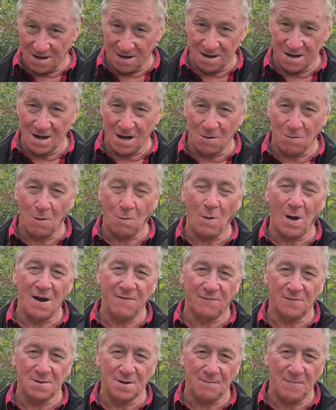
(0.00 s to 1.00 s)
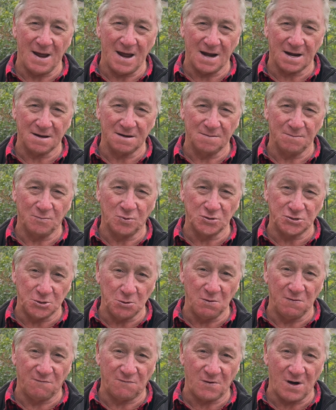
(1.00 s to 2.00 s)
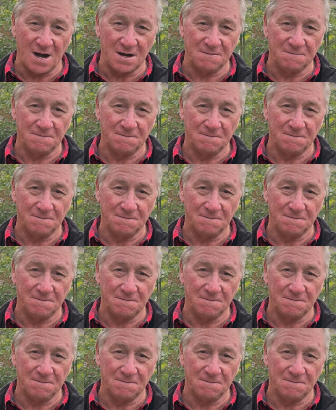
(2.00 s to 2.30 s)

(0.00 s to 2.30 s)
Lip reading: away from the pack, put you in front.